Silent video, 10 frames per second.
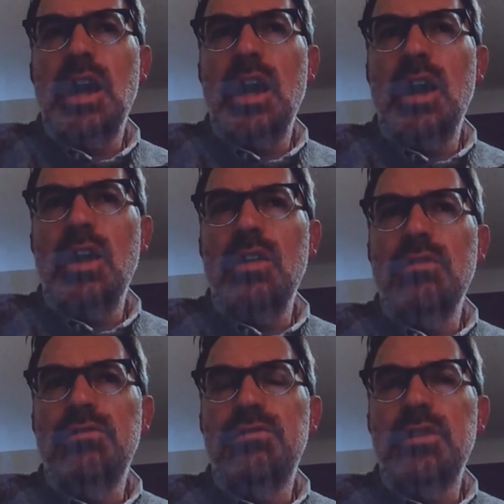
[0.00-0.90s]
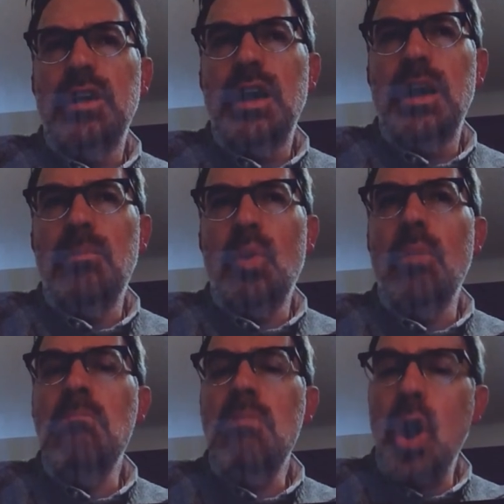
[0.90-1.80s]
of
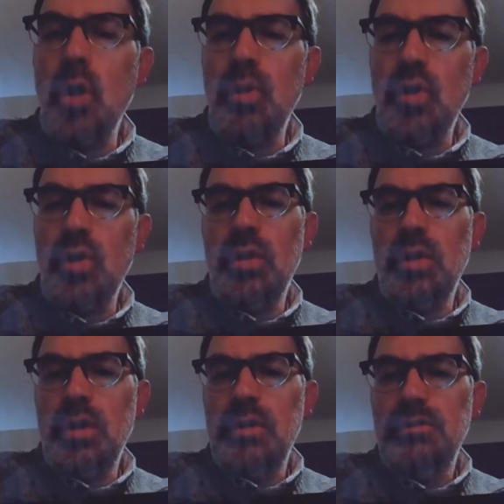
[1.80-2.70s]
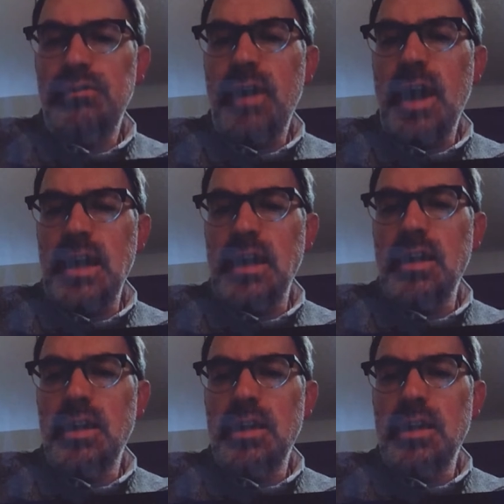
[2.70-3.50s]
more mobile fighting